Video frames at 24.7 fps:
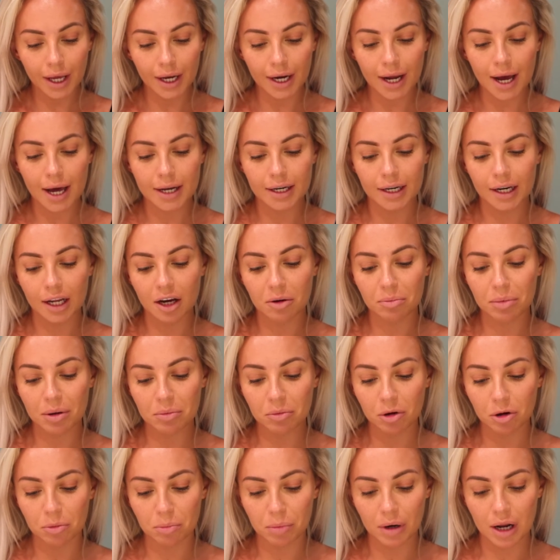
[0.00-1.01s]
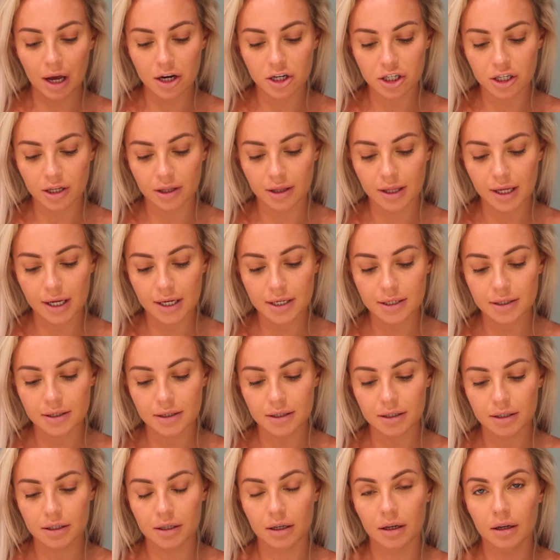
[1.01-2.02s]
going to add a little bit more blush.
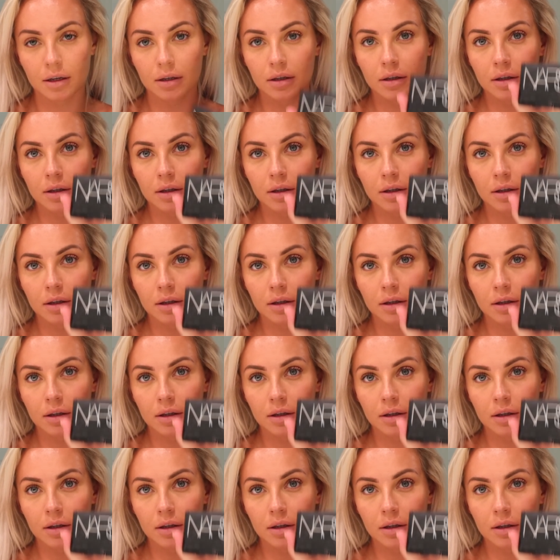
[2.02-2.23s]
This